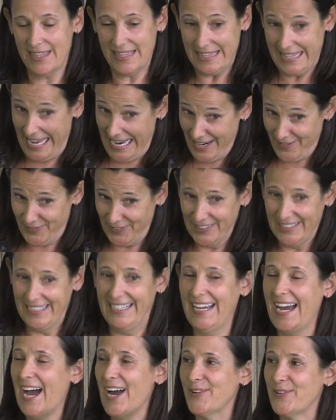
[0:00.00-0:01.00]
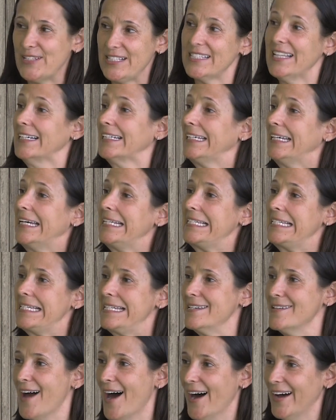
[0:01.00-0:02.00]
Thankfully, I was lucky. I did
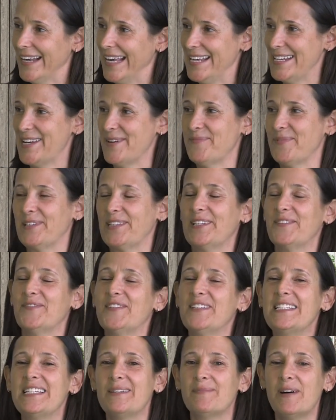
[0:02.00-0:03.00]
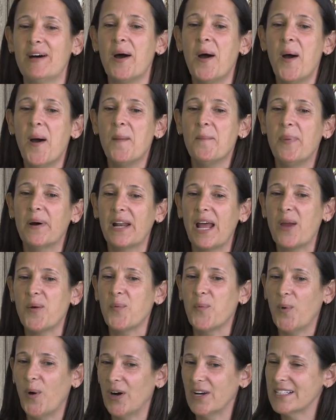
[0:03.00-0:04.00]
not end up with lymphedema, but I
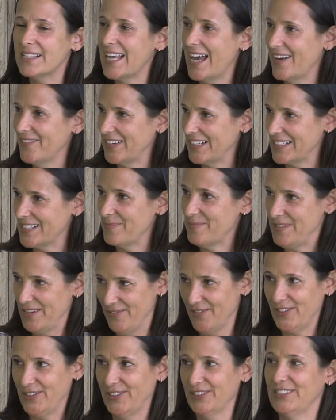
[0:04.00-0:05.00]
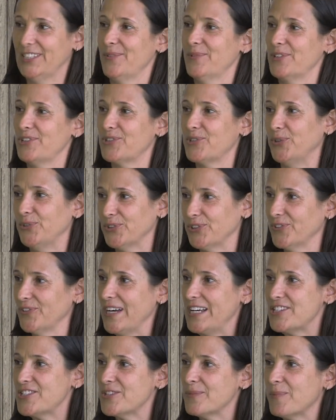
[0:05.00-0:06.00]
was having some difficulty with shoulder
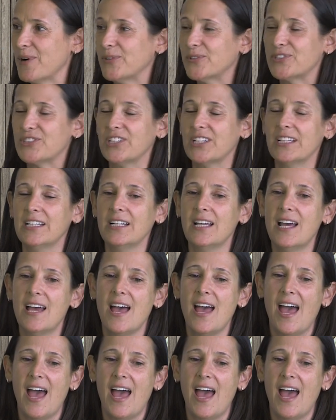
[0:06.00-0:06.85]
range of motion,